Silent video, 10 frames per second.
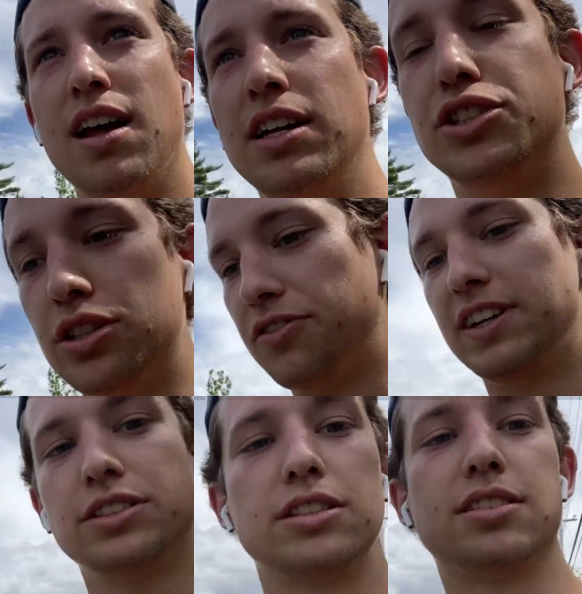Just
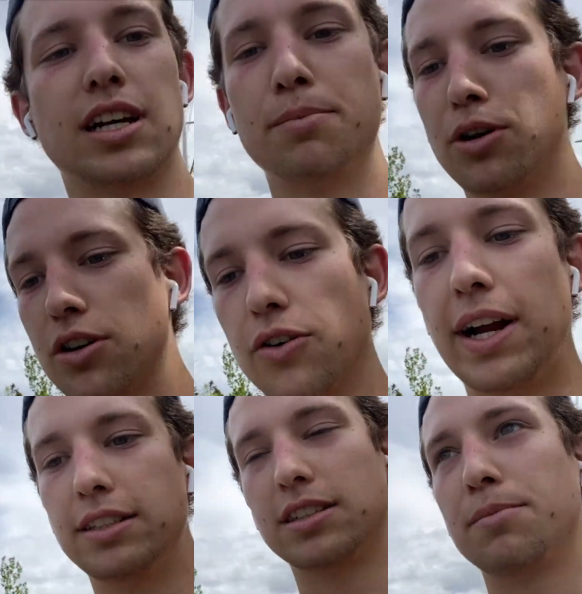finished the summer, a
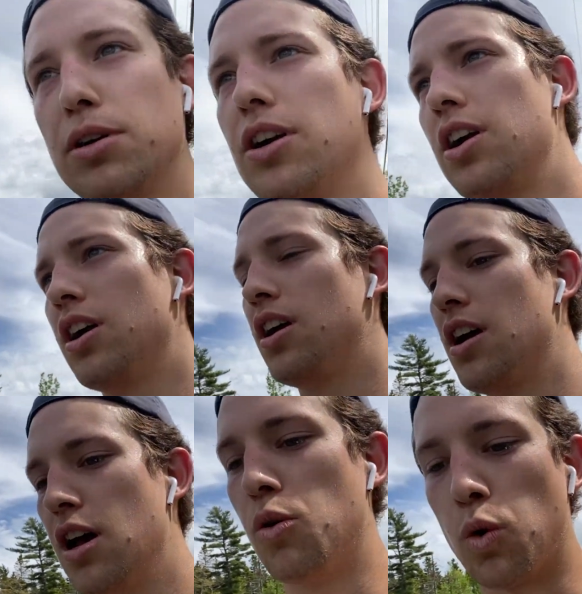great summer,
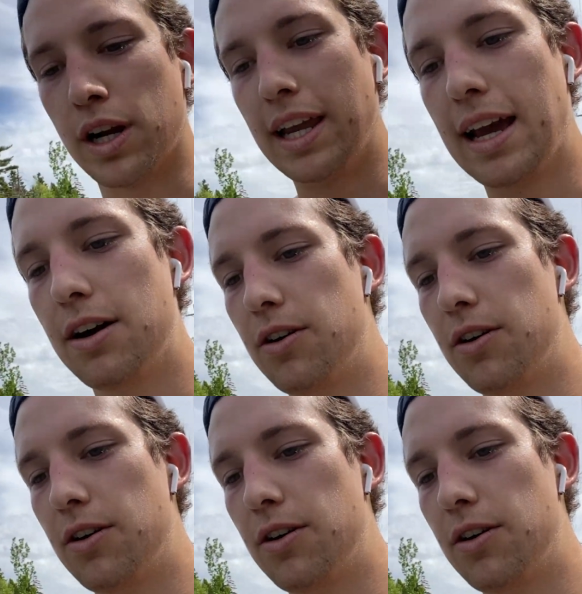working out.